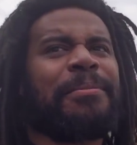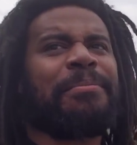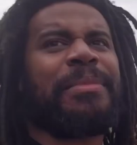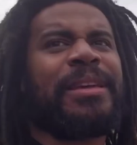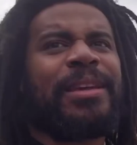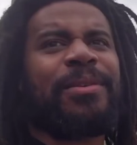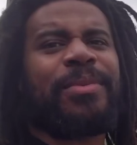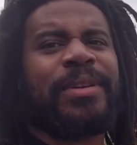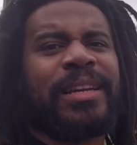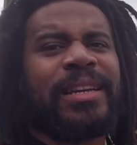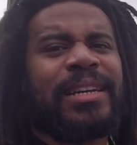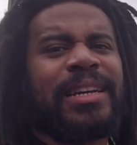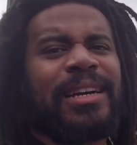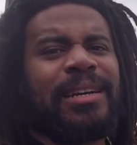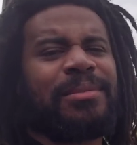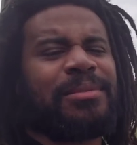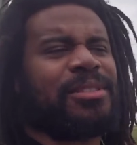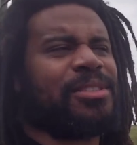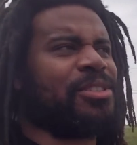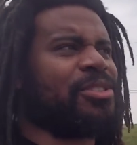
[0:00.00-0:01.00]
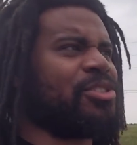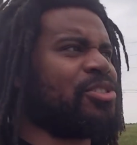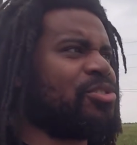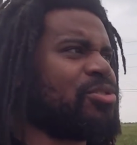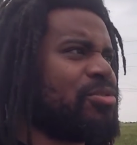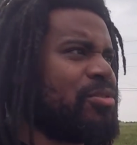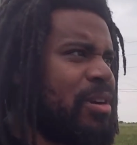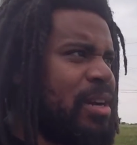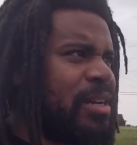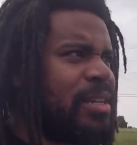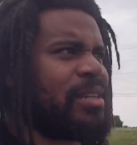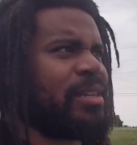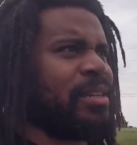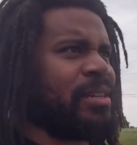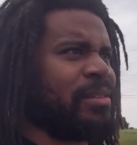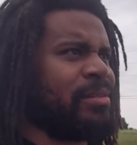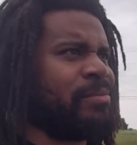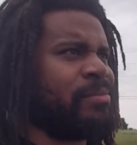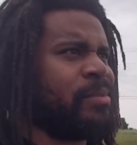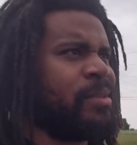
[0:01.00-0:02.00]
me when it comes to
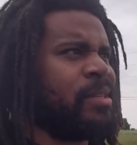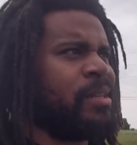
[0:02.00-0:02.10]
trucking.